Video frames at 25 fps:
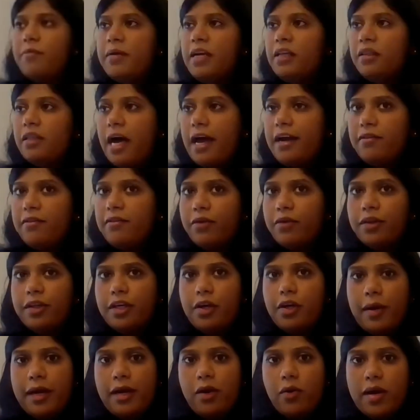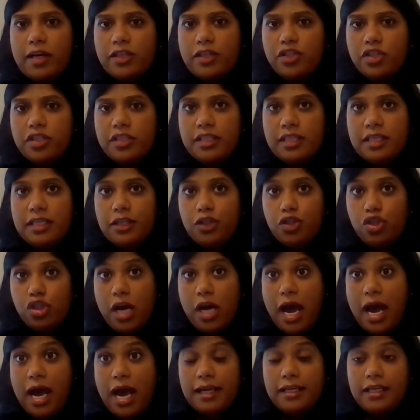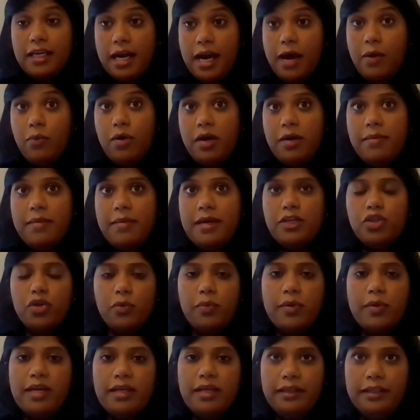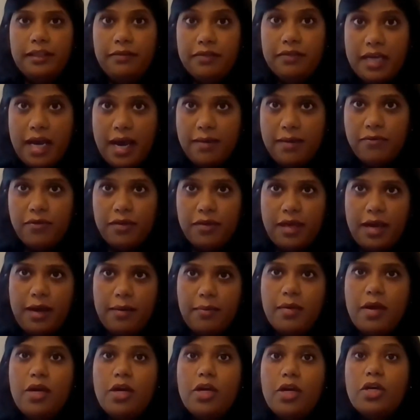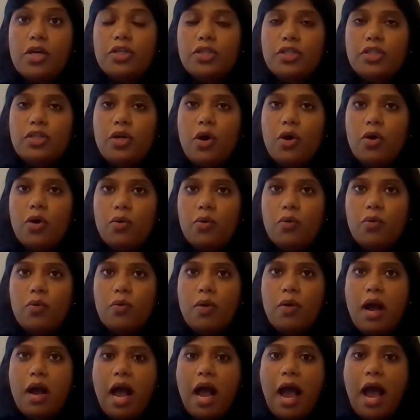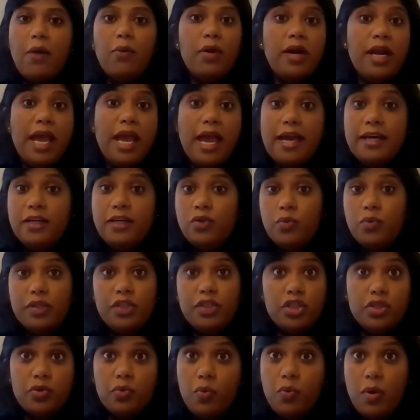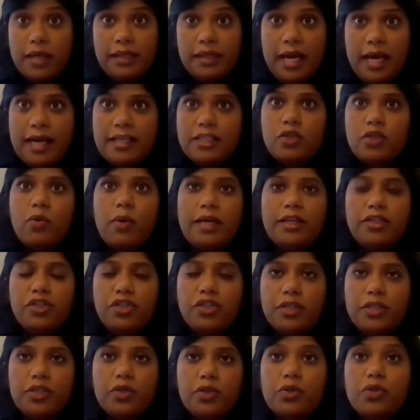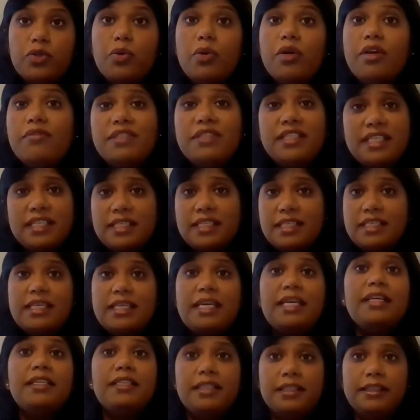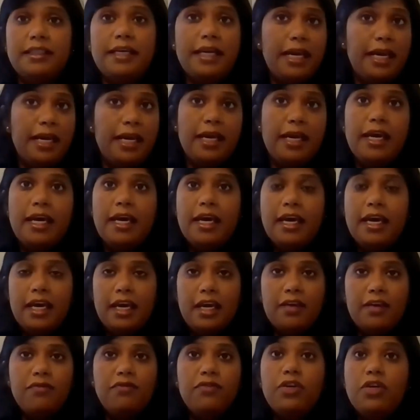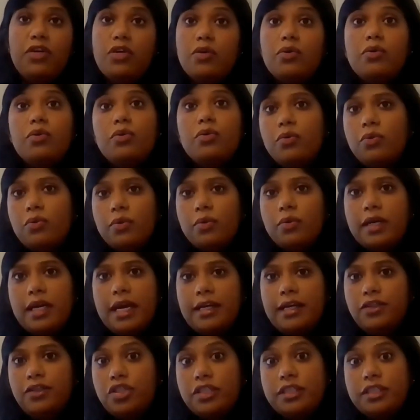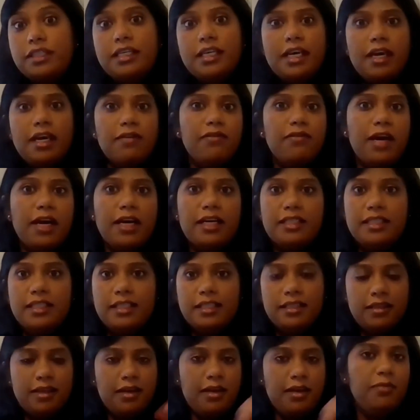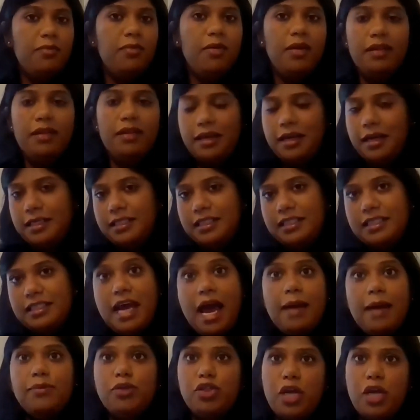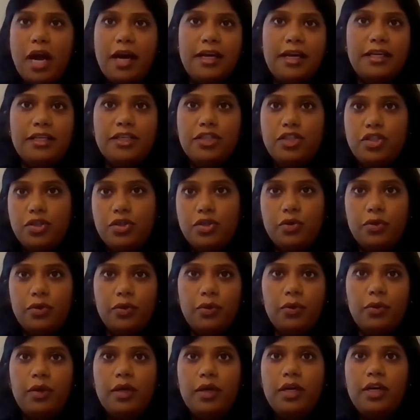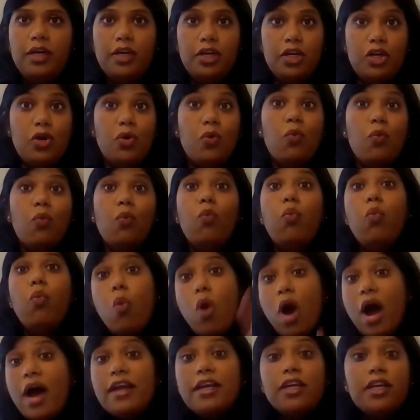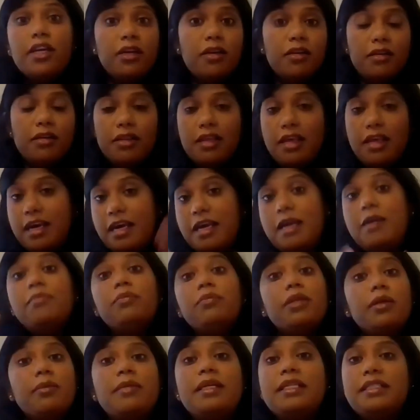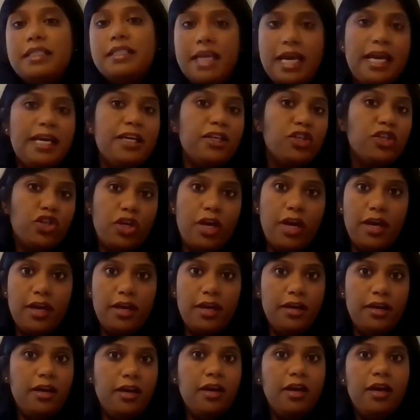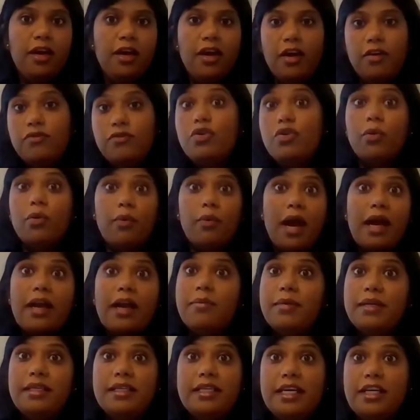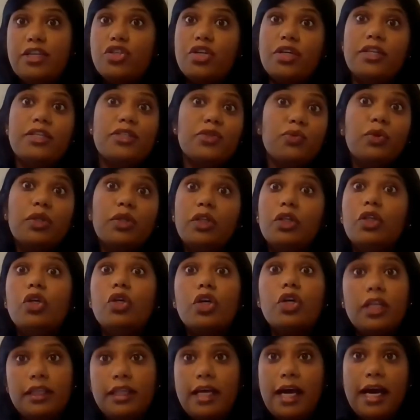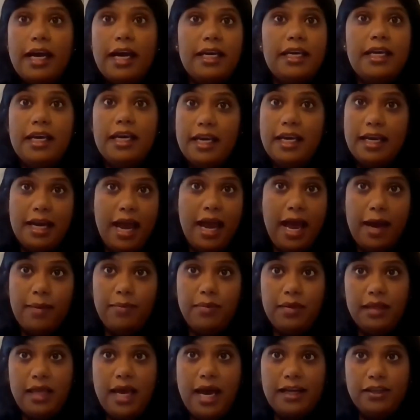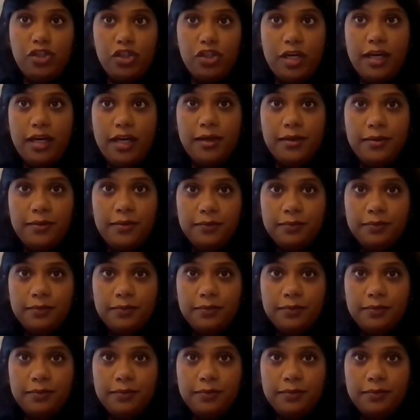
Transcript: have been a lot of really great questions in the chat, and I want to make sure we leave time for them. So I want to end with just one last question. So sort of succinctly, if you can just give us a, like a snapshot into you know what the implementation of your recommendations would look like in appalachia